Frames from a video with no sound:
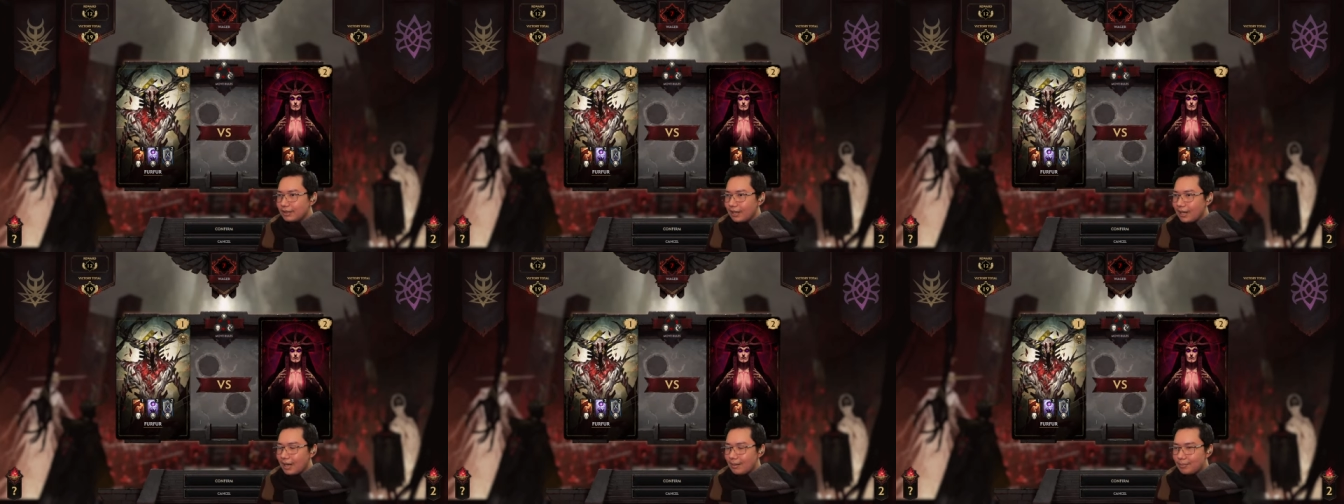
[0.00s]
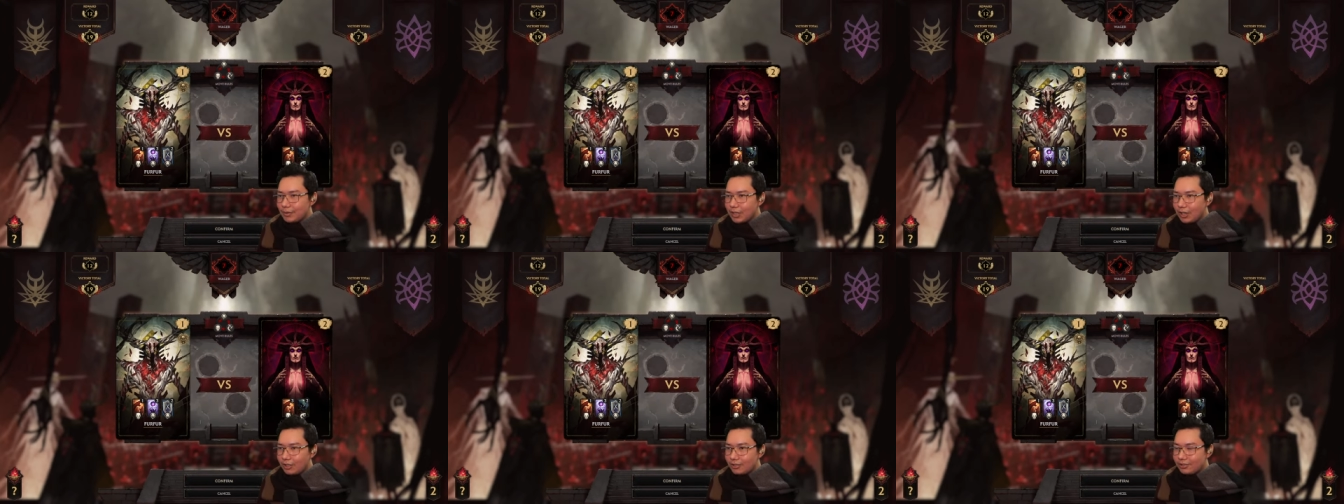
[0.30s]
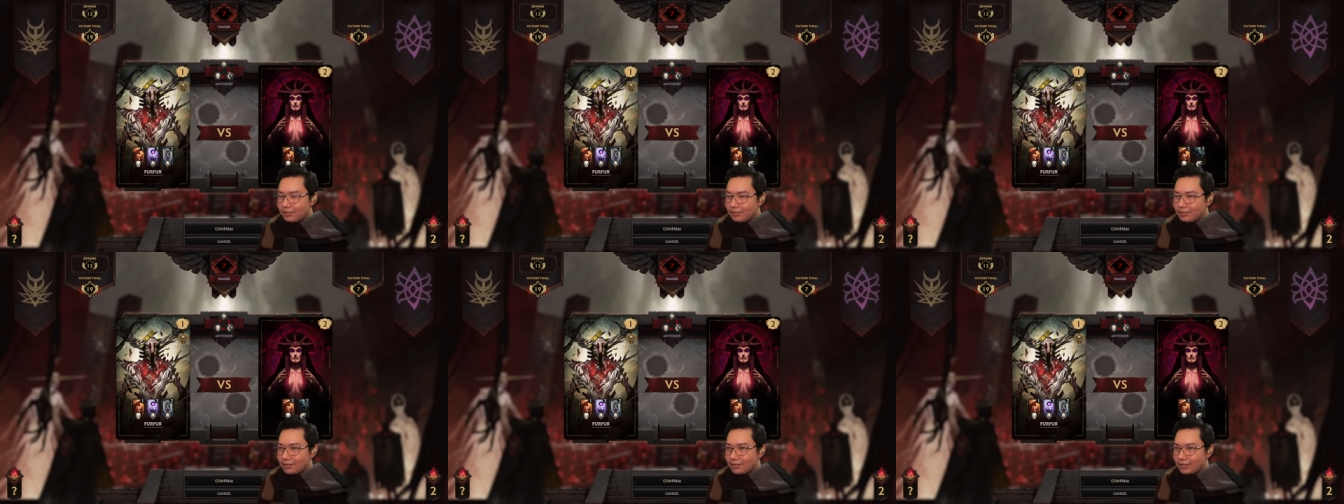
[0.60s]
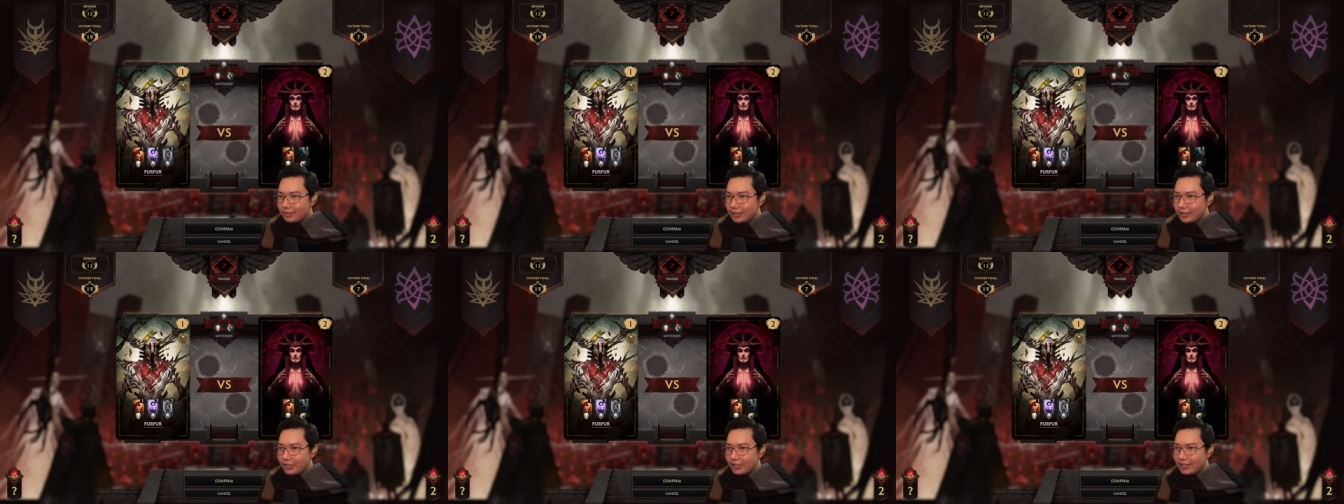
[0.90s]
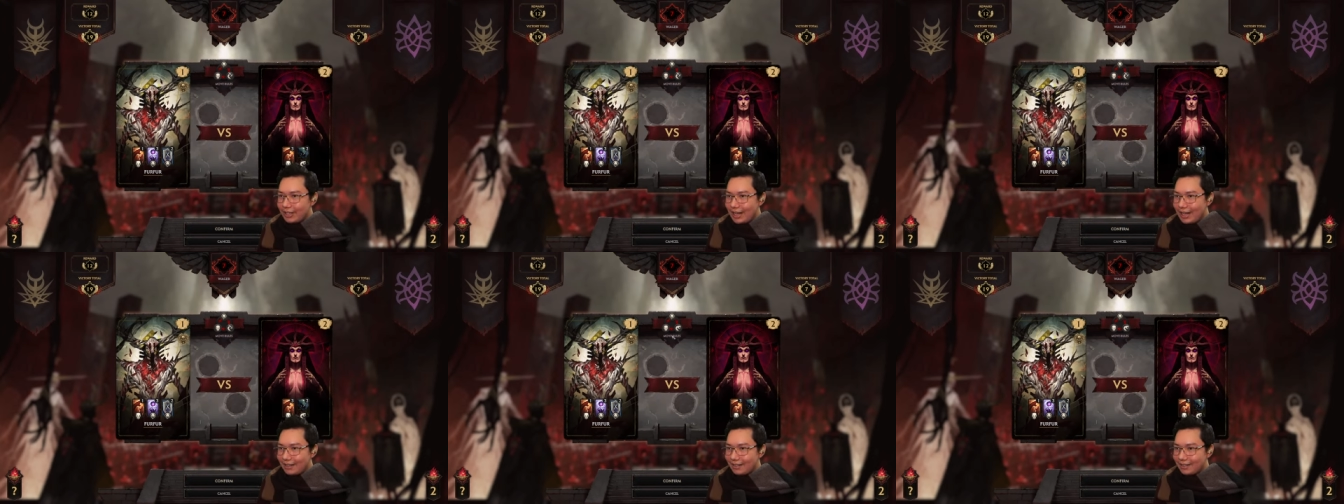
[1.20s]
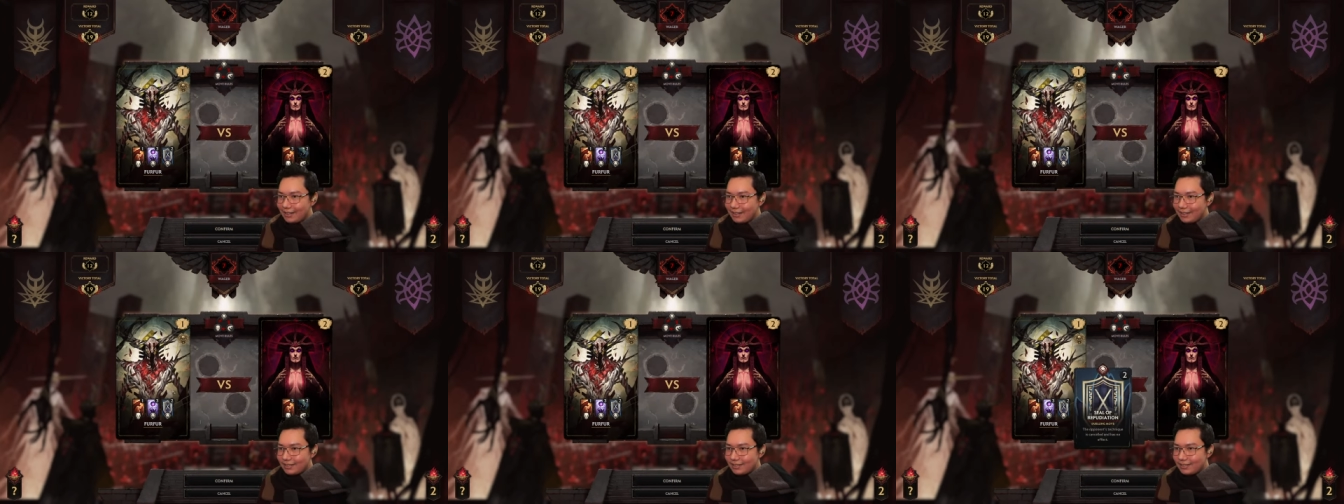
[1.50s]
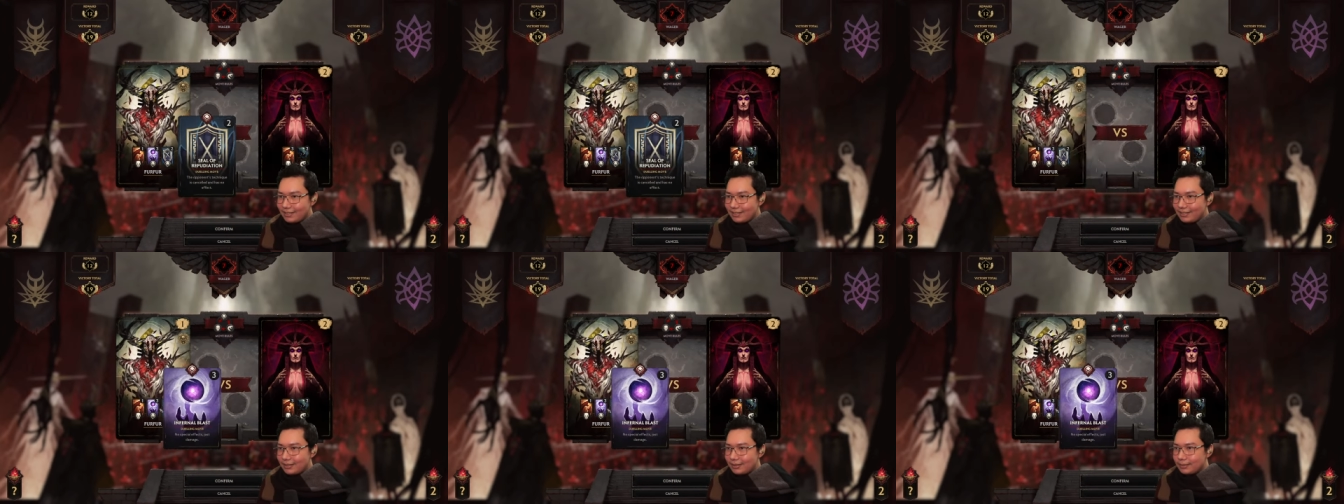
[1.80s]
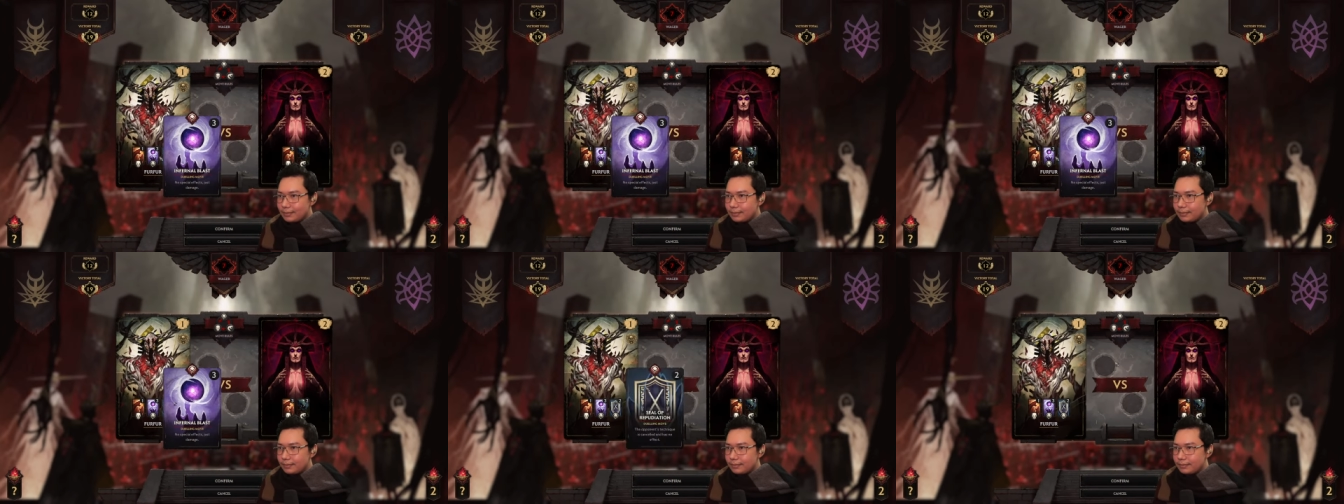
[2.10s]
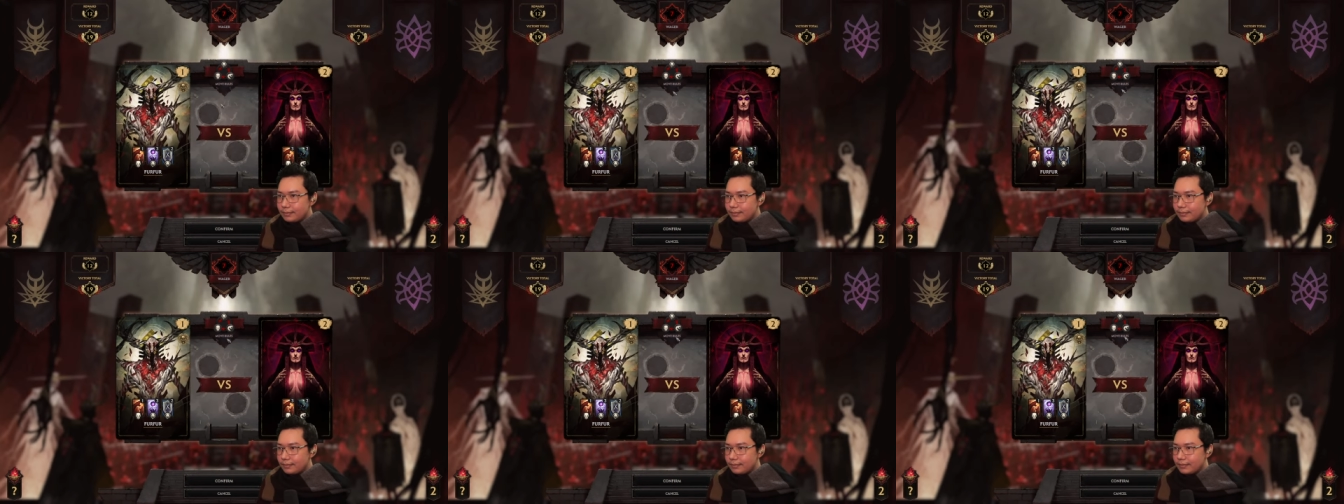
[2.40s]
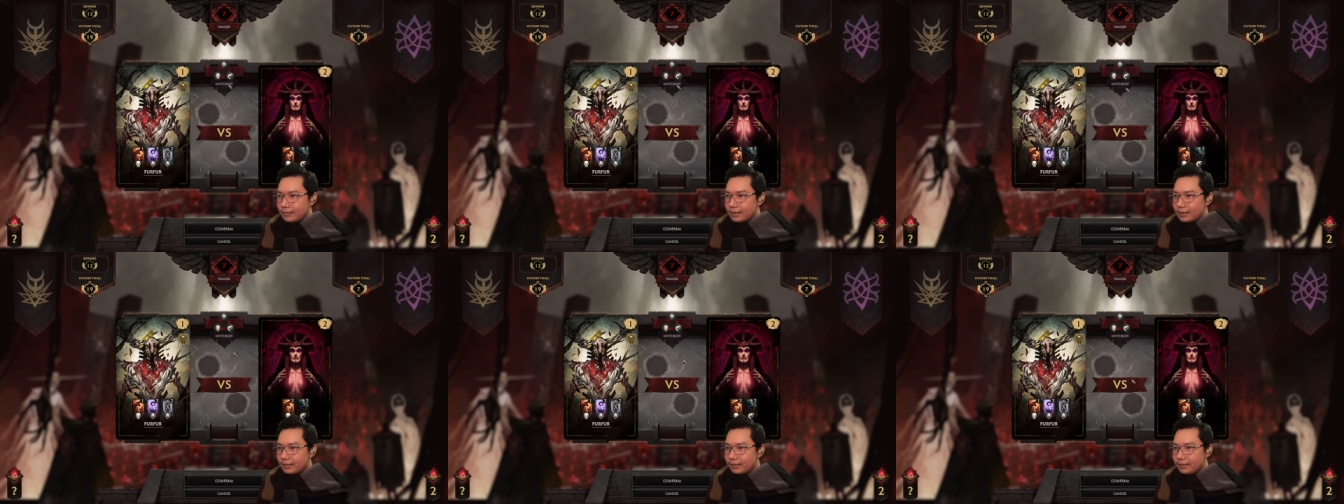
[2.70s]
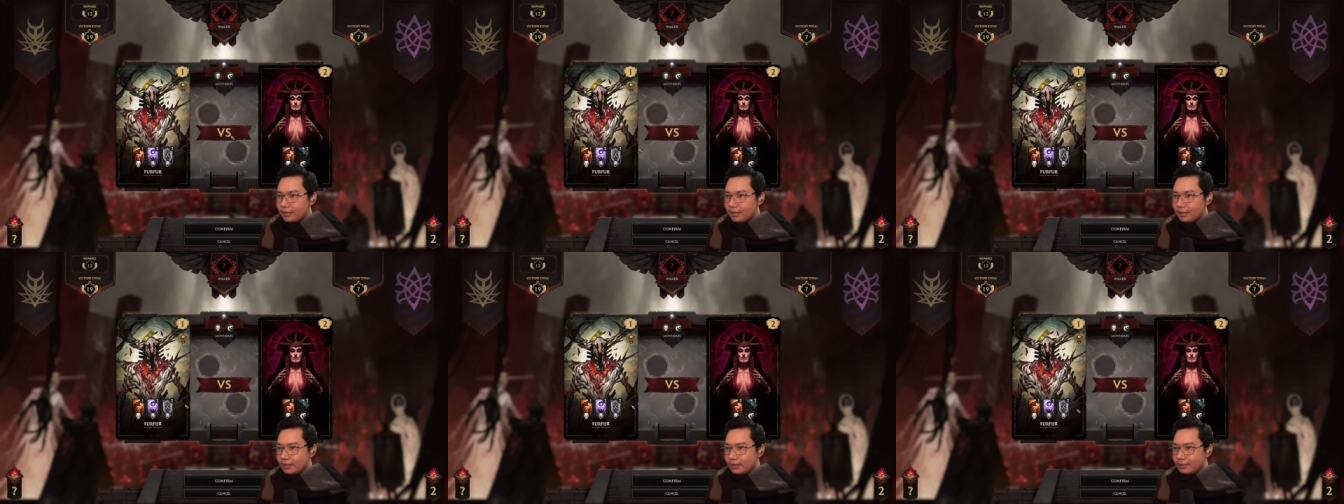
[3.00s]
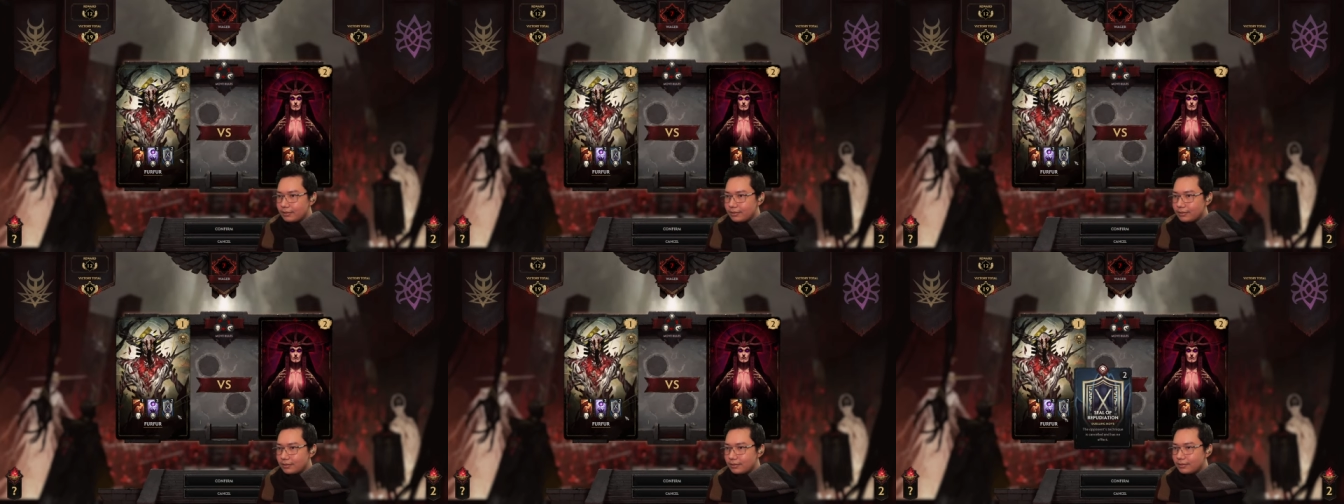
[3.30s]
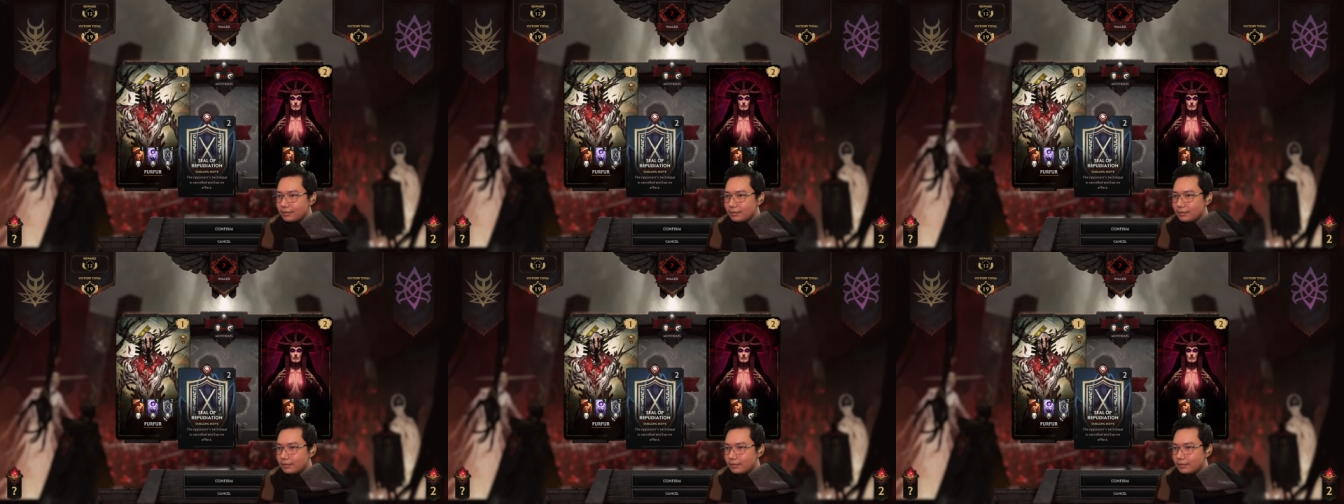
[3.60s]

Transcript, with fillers: I'm not good at this. So,